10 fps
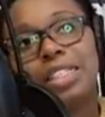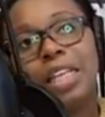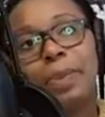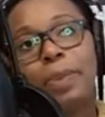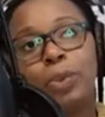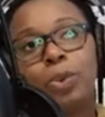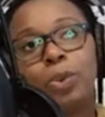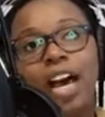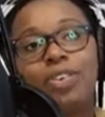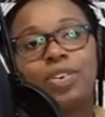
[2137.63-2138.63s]
that people
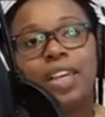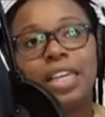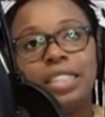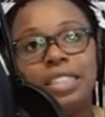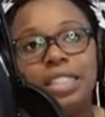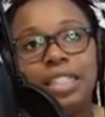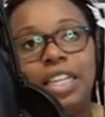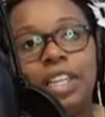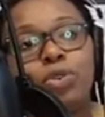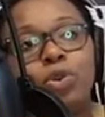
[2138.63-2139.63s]
have in their
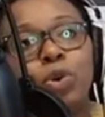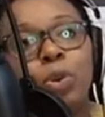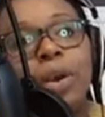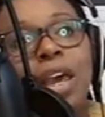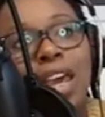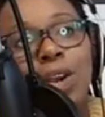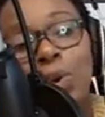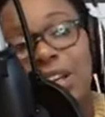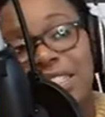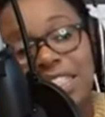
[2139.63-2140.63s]
living room?
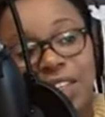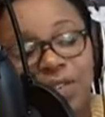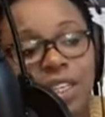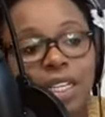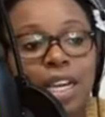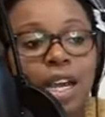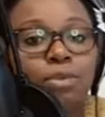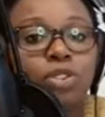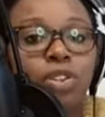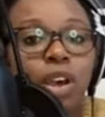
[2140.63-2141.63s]
With the TV
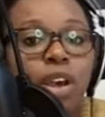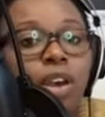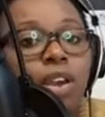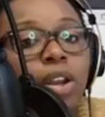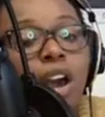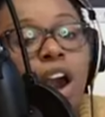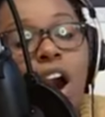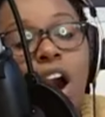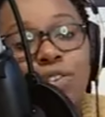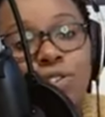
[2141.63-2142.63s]
comes an
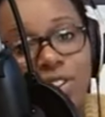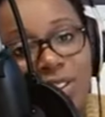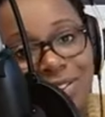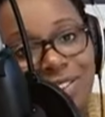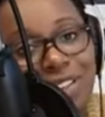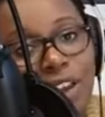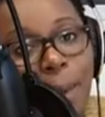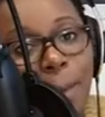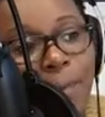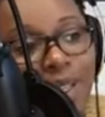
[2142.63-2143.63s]

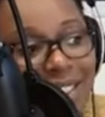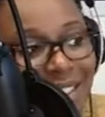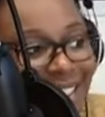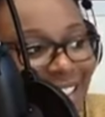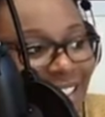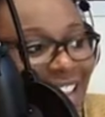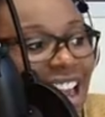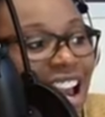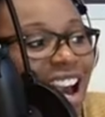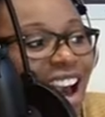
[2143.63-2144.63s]
afstandsbediening.
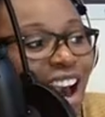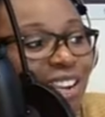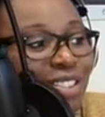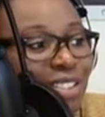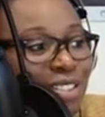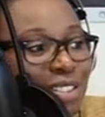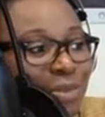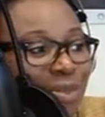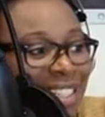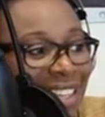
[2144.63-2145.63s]

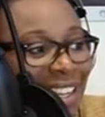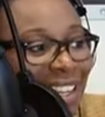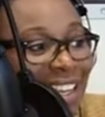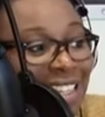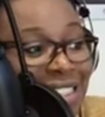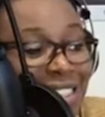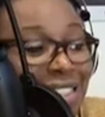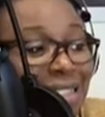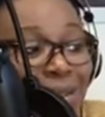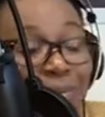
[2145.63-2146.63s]
Afstandsbediening is
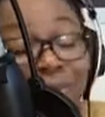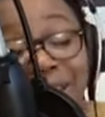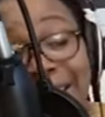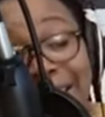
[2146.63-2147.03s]
simply